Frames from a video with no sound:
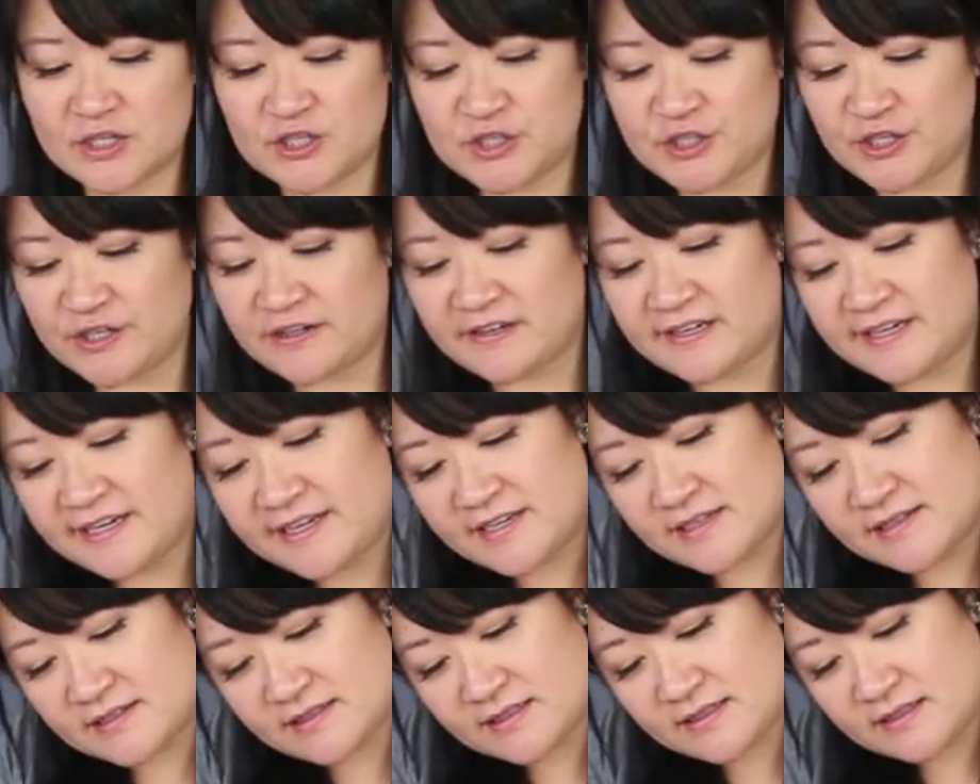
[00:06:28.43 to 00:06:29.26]
couple of
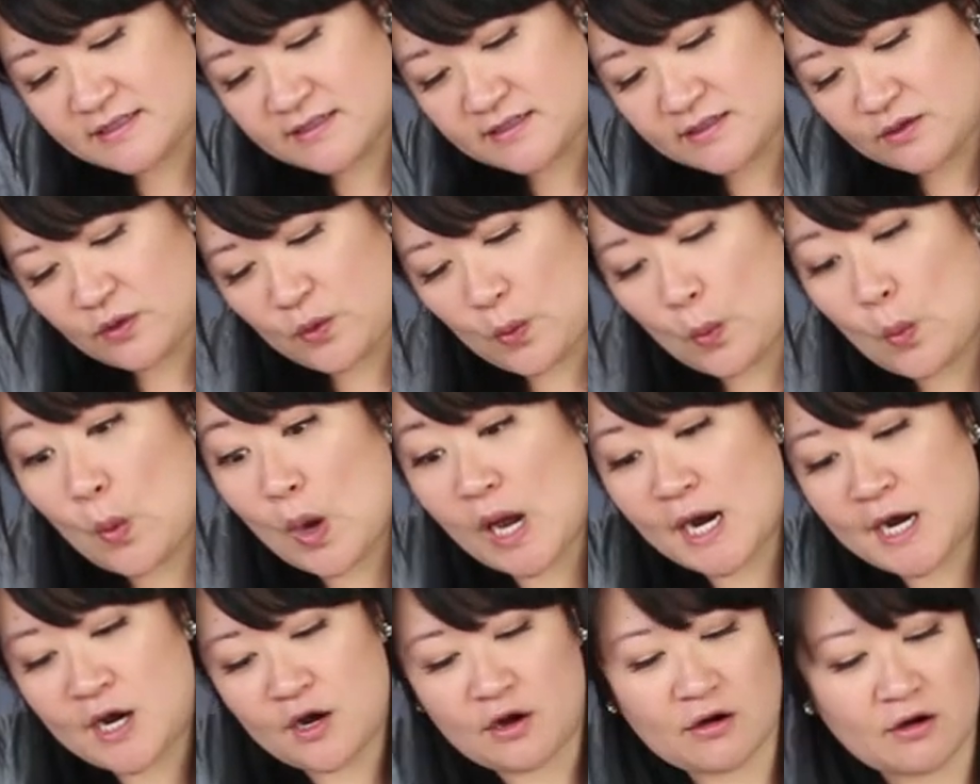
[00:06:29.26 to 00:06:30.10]
recipes like
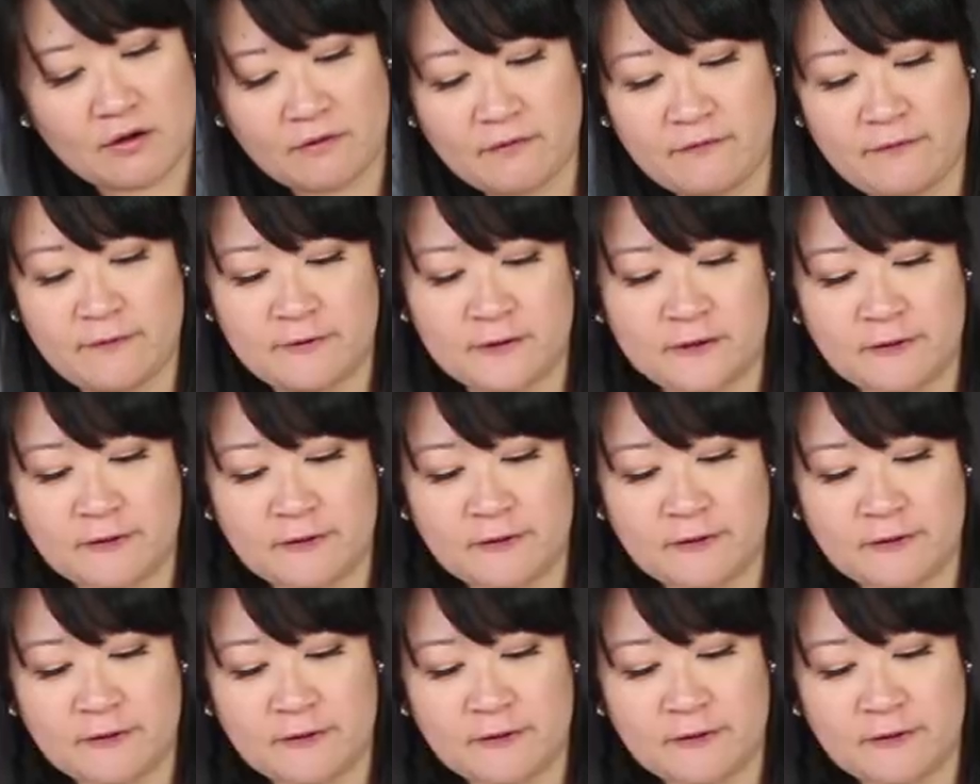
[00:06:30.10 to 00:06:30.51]
that. I probably